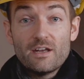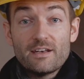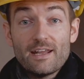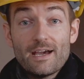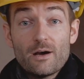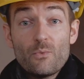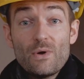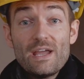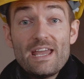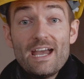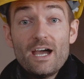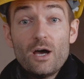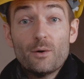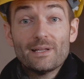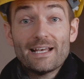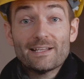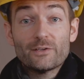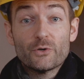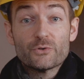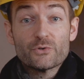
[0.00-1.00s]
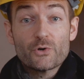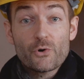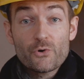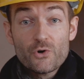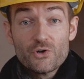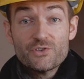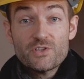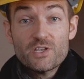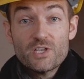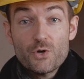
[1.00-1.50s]
Now, we help landlords
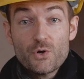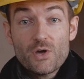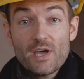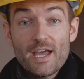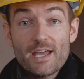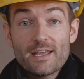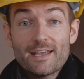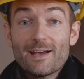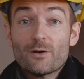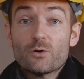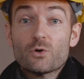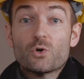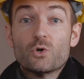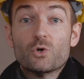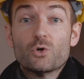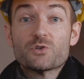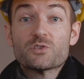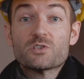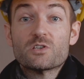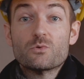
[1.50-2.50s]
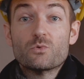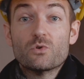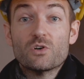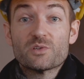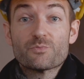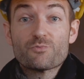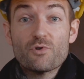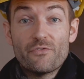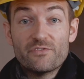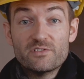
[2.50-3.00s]
across the UK get on course
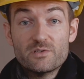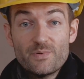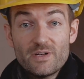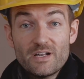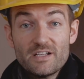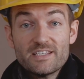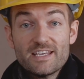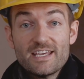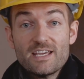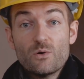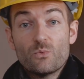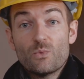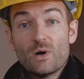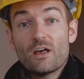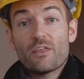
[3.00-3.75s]
towards profitability,